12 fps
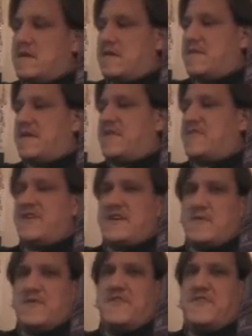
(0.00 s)
I'm like,
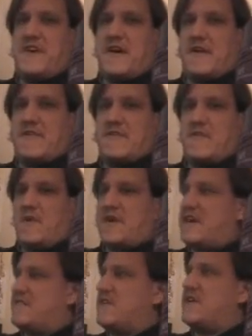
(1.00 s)
tickled to death? What
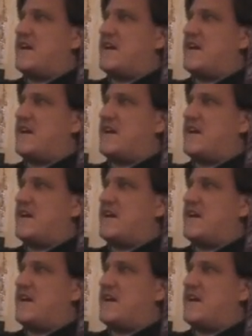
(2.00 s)
kind of a